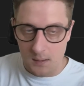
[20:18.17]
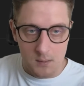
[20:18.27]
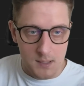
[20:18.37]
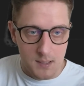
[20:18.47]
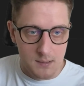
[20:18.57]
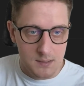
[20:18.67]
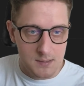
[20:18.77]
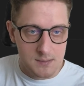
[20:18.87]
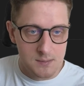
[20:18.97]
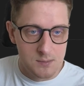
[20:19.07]
okay,
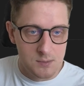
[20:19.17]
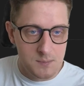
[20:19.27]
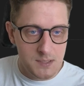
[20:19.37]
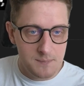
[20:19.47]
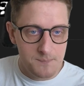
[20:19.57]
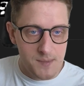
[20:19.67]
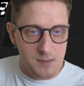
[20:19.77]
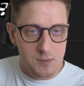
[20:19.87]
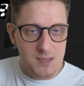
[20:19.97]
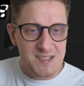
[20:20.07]
let's zoom it.
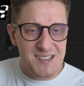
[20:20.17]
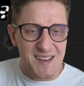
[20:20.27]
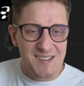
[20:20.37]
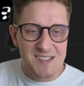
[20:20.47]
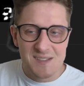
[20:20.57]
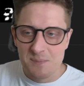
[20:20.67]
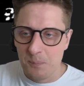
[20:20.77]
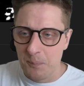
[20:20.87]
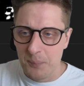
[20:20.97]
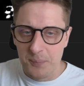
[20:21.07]
You can see that
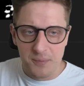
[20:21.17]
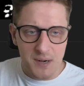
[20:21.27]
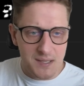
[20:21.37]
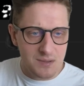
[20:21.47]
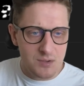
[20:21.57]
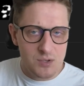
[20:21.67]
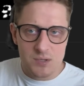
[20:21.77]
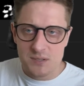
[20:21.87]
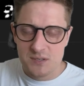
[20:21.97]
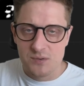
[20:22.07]
pretty
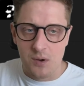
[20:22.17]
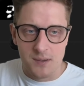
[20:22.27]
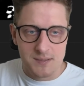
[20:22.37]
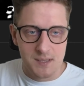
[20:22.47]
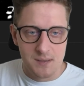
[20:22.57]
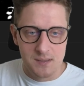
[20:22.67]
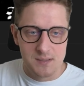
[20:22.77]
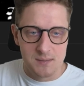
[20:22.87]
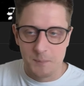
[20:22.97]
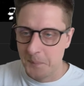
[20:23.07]
huge noise, and
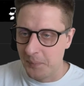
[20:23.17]
it's